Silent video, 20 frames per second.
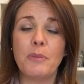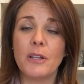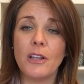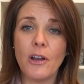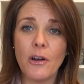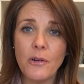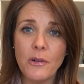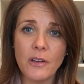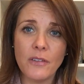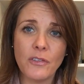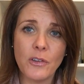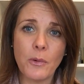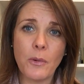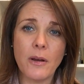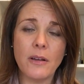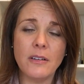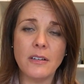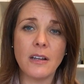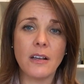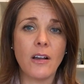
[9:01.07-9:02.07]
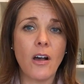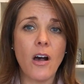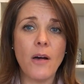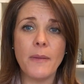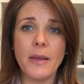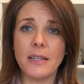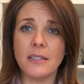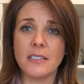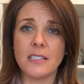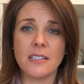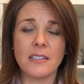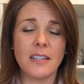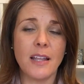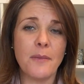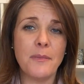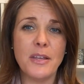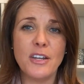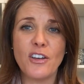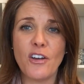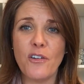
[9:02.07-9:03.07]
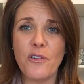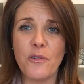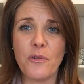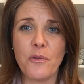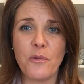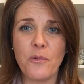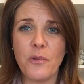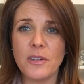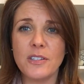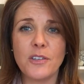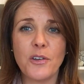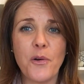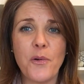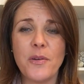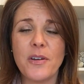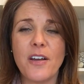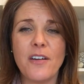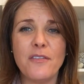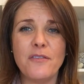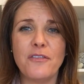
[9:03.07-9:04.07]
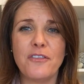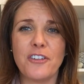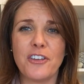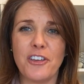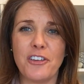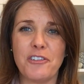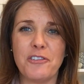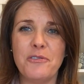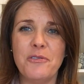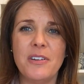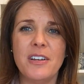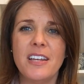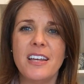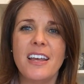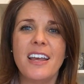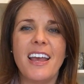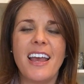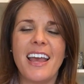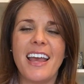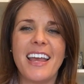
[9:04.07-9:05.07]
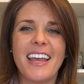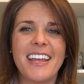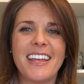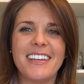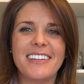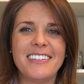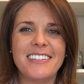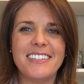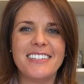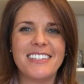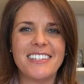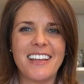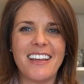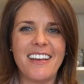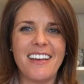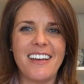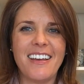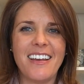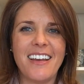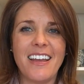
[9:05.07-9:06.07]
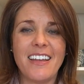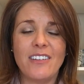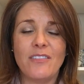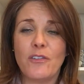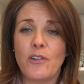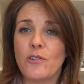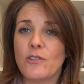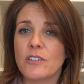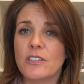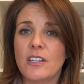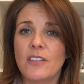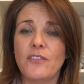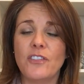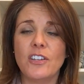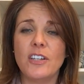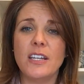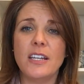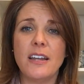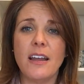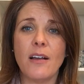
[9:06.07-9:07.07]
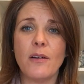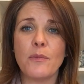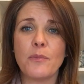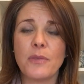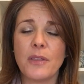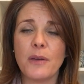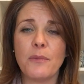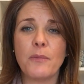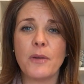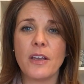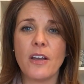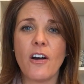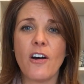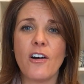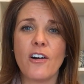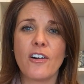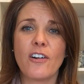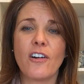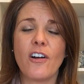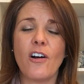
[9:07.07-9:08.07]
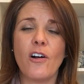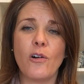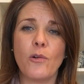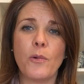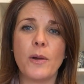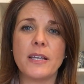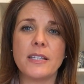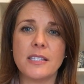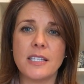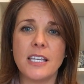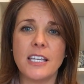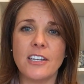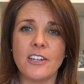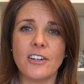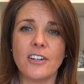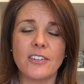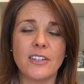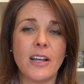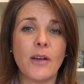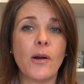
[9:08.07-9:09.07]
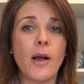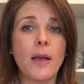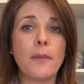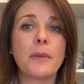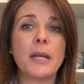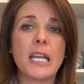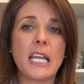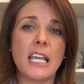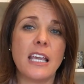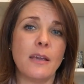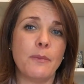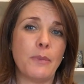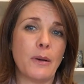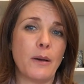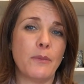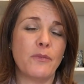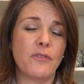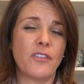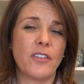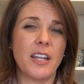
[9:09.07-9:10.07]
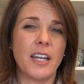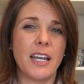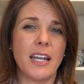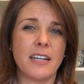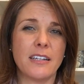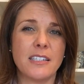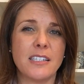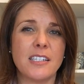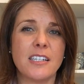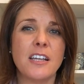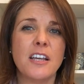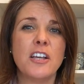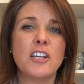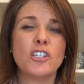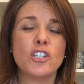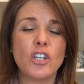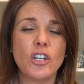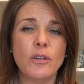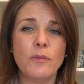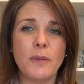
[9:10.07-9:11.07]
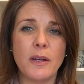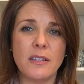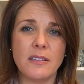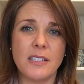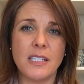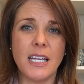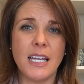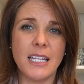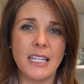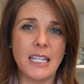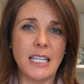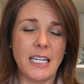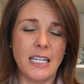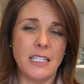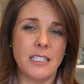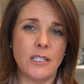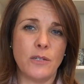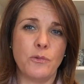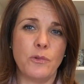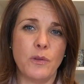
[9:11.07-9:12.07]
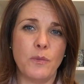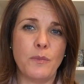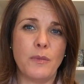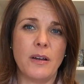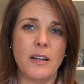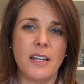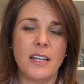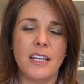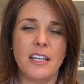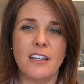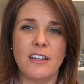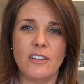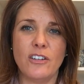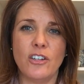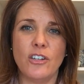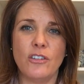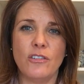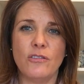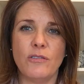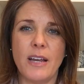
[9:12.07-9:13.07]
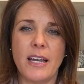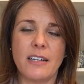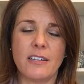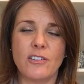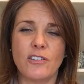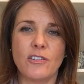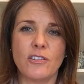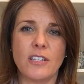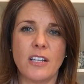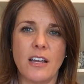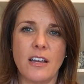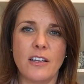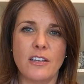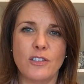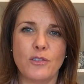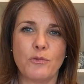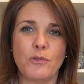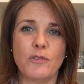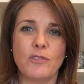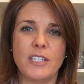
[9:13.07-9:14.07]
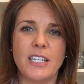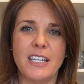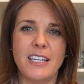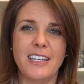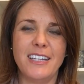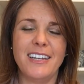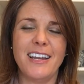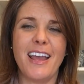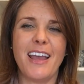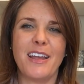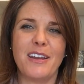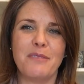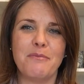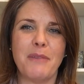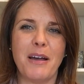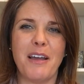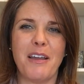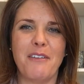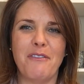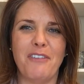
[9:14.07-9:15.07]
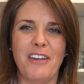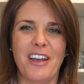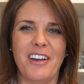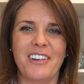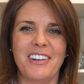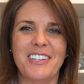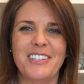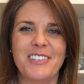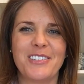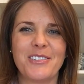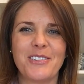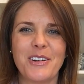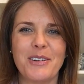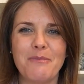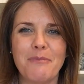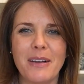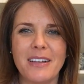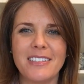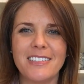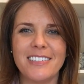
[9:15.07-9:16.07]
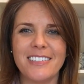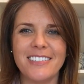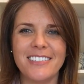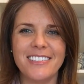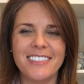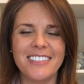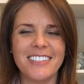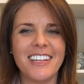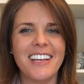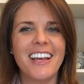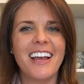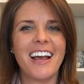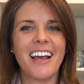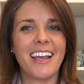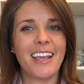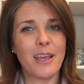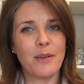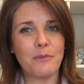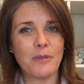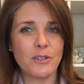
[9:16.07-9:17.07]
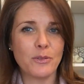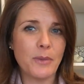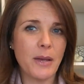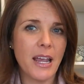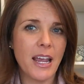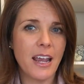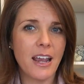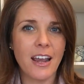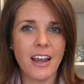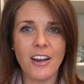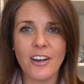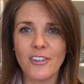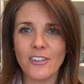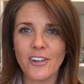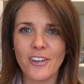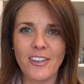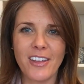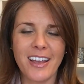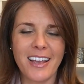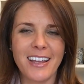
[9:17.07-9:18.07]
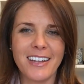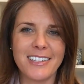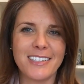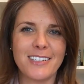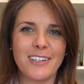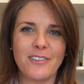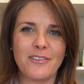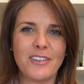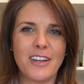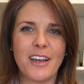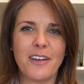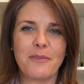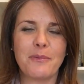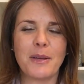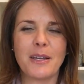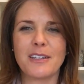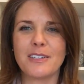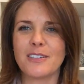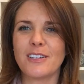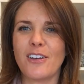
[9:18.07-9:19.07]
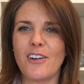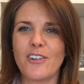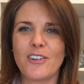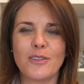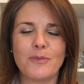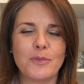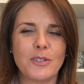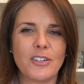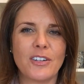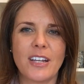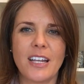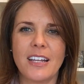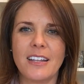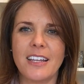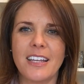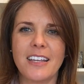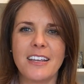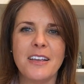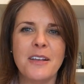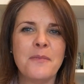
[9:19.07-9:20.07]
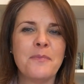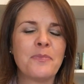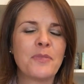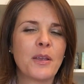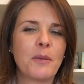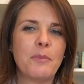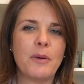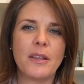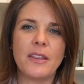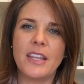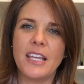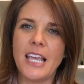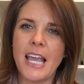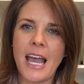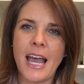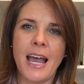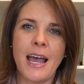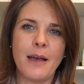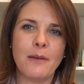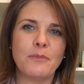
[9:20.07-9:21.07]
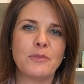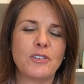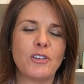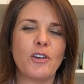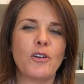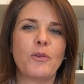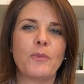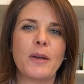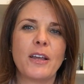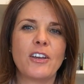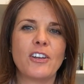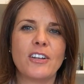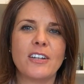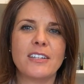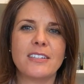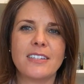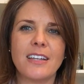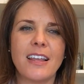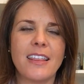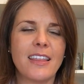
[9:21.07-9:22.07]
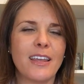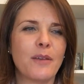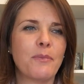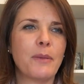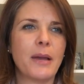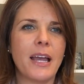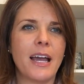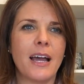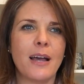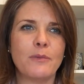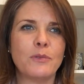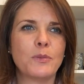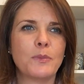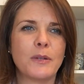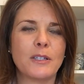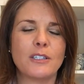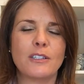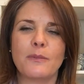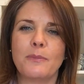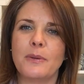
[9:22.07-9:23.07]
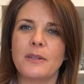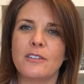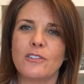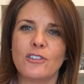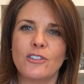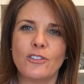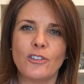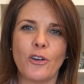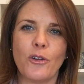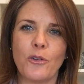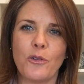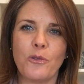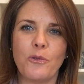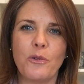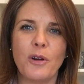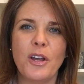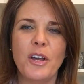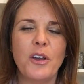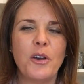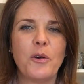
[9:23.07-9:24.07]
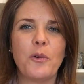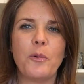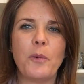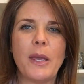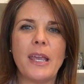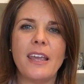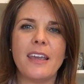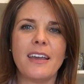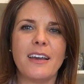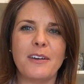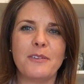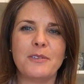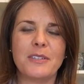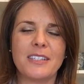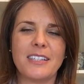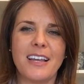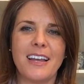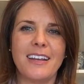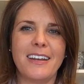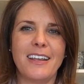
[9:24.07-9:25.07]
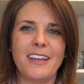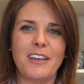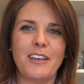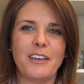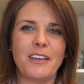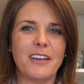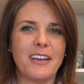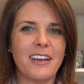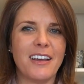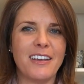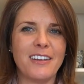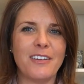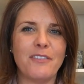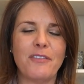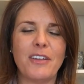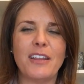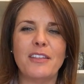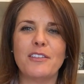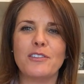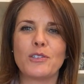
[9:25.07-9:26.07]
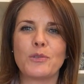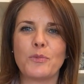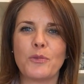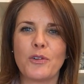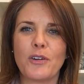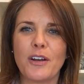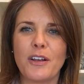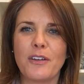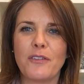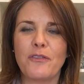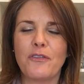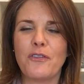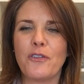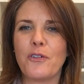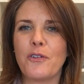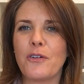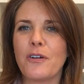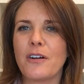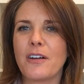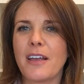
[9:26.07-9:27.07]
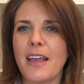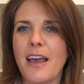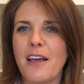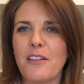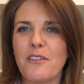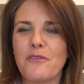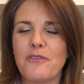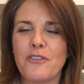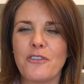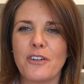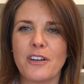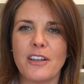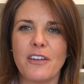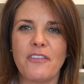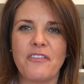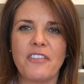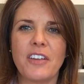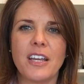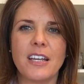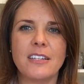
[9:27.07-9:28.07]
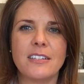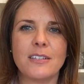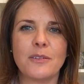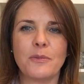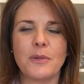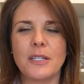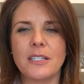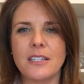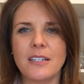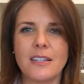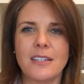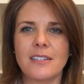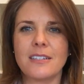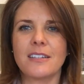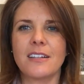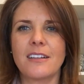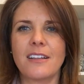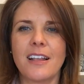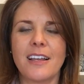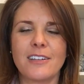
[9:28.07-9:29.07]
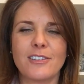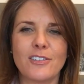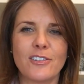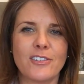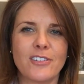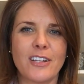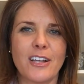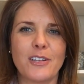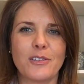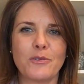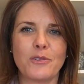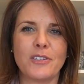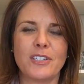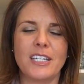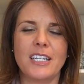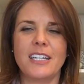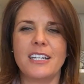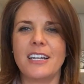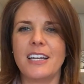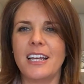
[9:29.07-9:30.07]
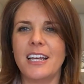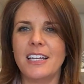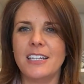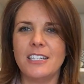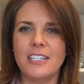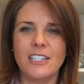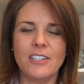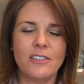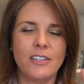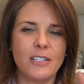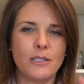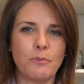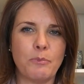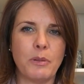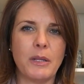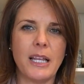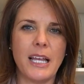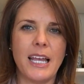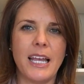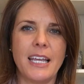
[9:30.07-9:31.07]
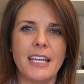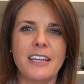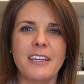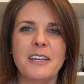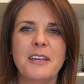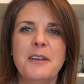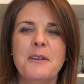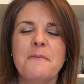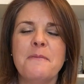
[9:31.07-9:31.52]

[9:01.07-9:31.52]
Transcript: below, if you want, comment. Let me know what's going on for you. And of course, if you need help, then we are always here. Now, I'm going to keep up for the next 2 months at least with my new exercise routine and my very sore muscles. I can't brush my hair and all that kind of stuff now because the arms are killing. But the abs, oh my goodness, I think my abs must have been so week. I was at an event this morning for California Figs, and we did this little exercise routine, and I had to do this plank